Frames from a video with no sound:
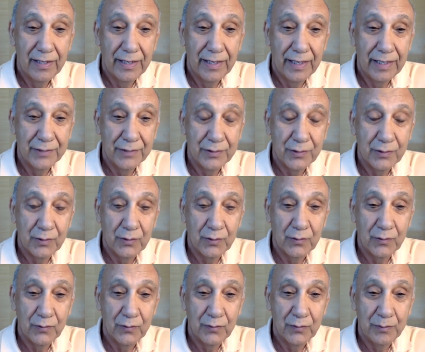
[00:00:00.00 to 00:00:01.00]
I
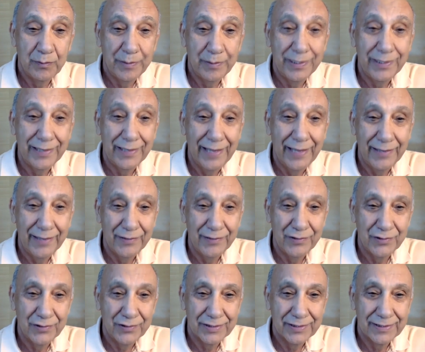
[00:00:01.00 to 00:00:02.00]
saw big
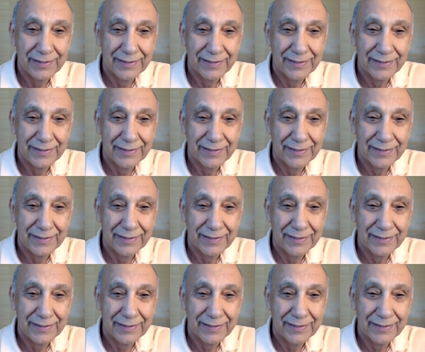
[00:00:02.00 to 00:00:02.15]
heads